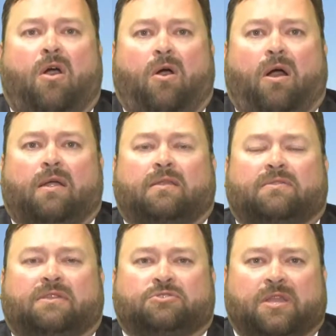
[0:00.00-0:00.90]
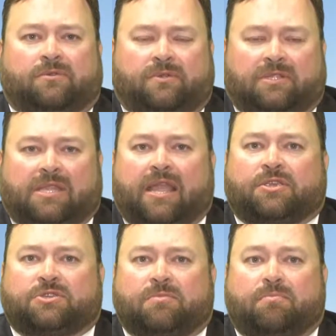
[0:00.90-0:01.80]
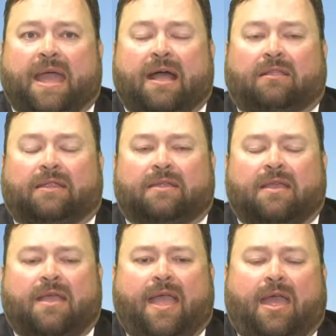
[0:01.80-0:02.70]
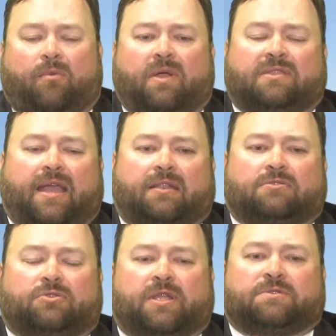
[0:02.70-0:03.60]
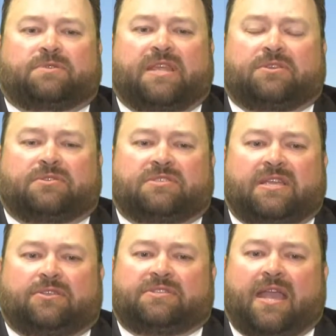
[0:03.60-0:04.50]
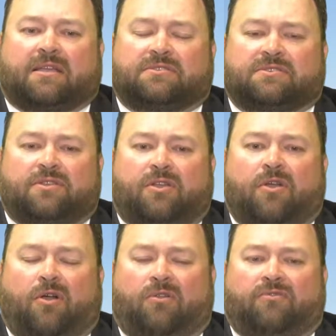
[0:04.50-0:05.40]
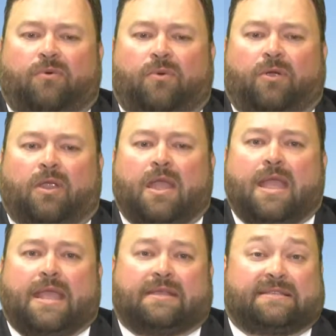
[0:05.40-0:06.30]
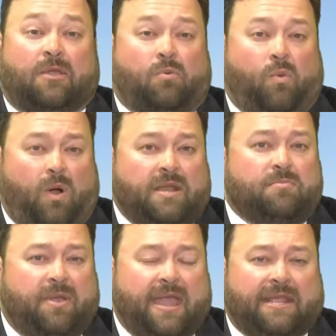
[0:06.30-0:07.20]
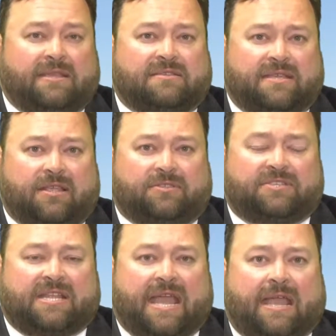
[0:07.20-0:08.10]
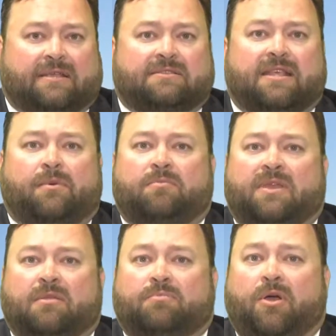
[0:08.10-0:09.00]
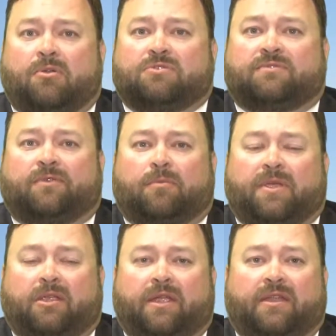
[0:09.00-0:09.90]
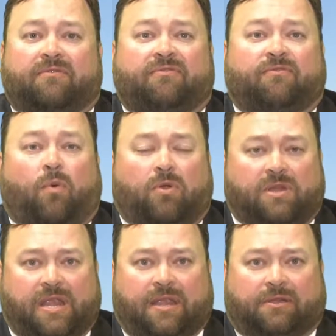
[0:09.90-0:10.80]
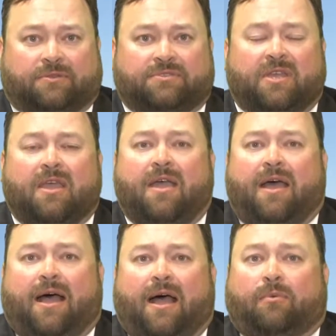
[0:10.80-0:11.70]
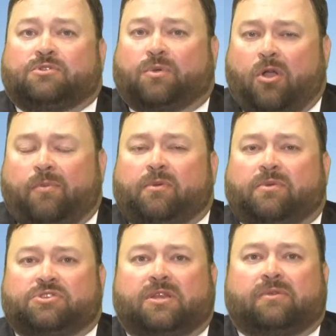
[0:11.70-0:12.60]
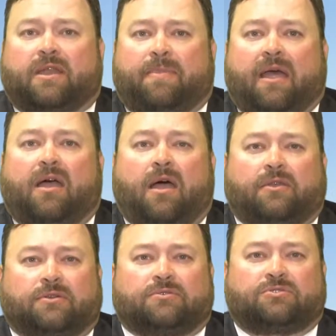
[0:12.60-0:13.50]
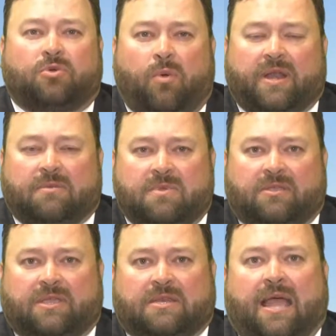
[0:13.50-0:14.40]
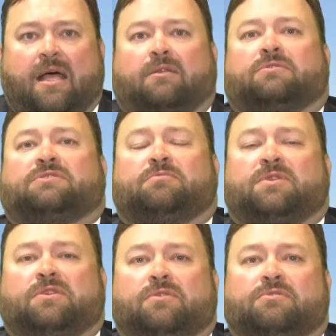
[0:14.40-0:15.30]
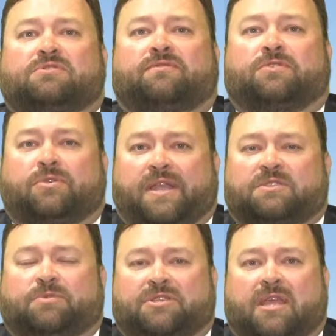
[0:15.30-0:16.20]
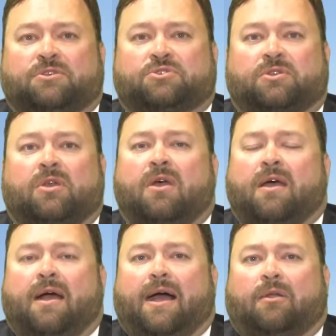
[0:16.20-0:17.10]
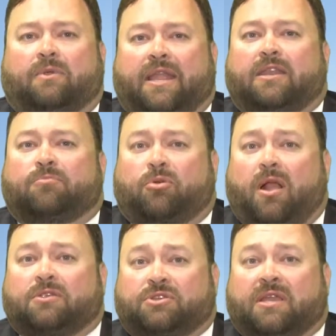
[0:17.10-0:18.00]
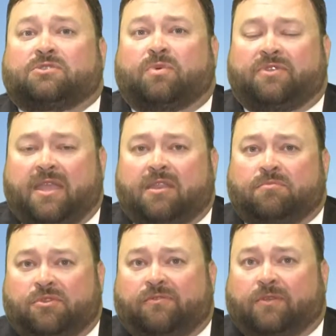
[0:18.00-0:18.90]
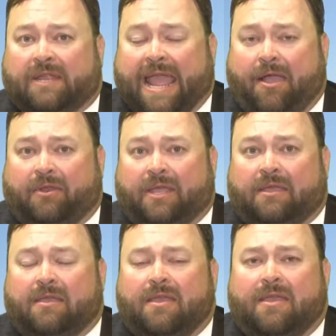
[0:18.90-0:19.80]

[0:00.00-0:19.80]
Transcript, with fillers: on the general election ballot. And what that transportation sales tax is going to call for is a one penny sales tax that would be imposed for a period of four years, uh, which we're hoping would generate about $120 million to be used for transportation uh, related projects within Beaufort County.